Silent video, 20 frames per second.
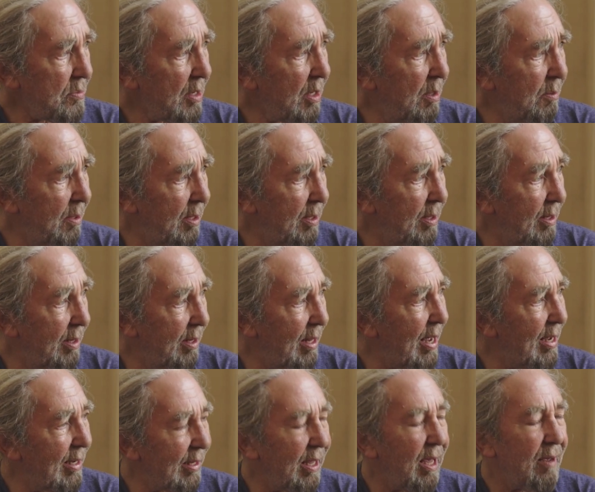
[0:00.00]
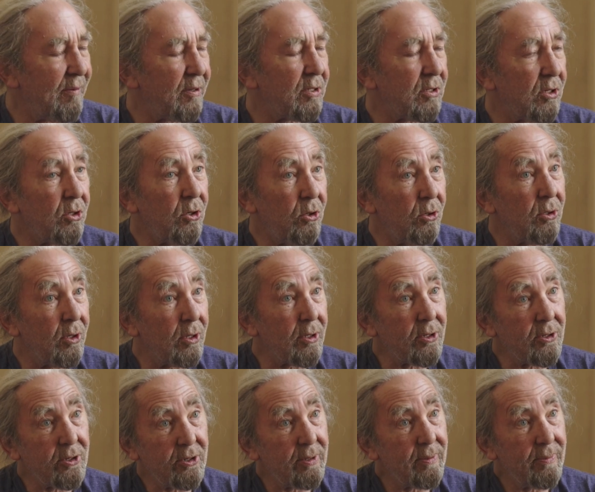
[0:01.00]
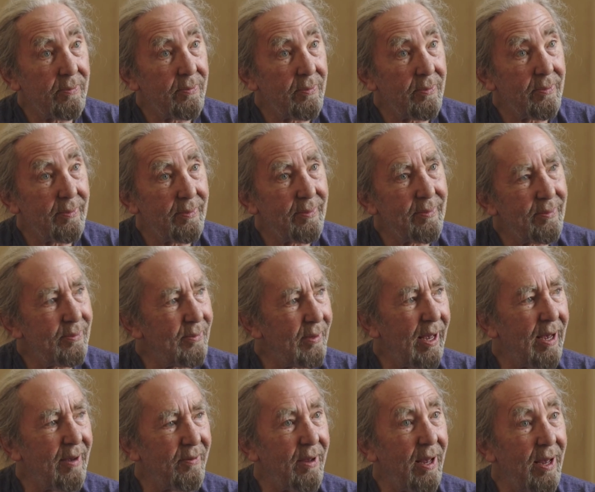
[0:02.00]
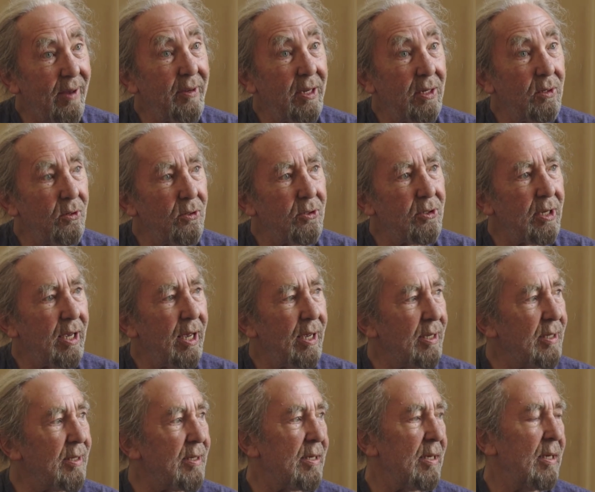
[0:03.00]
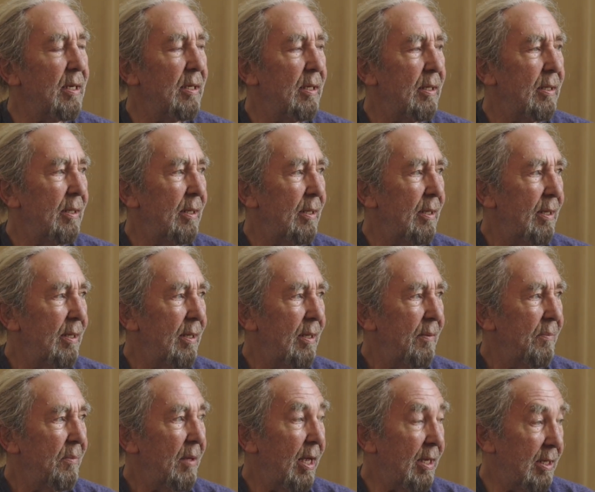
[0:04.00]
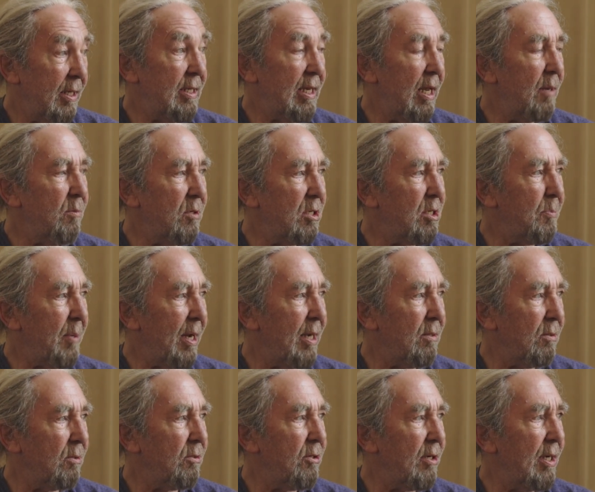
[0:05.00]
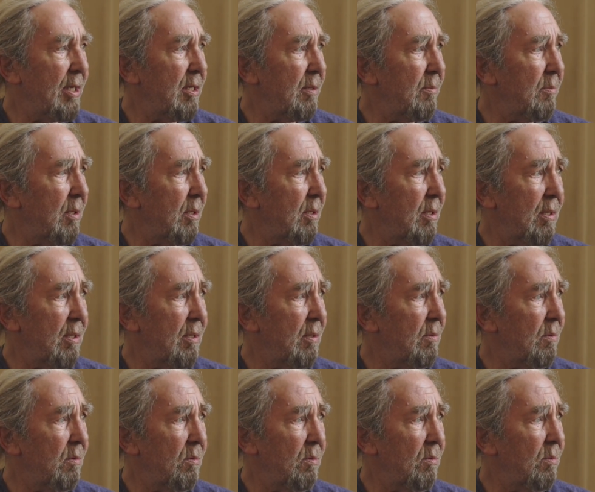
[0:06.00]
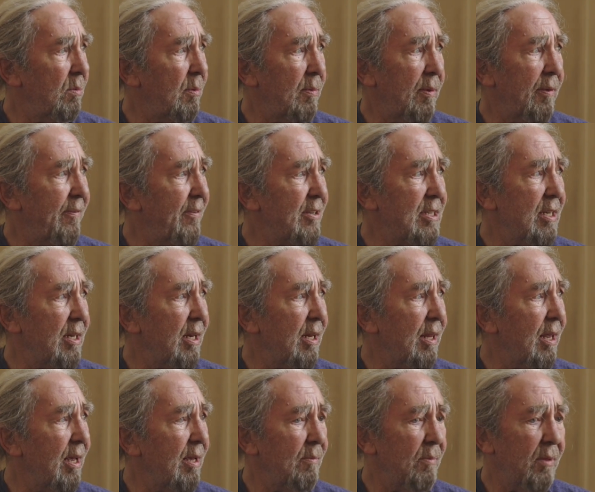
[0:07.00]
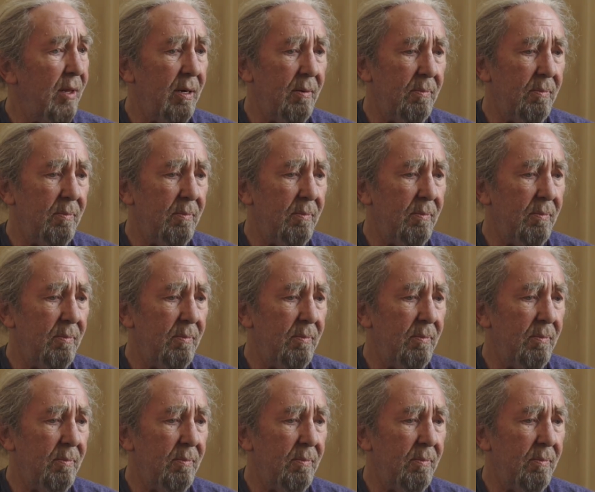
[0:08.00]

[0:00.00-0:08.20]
But that gave us kudos, having those guys. And the same with Spiral Tribe. When we visited them,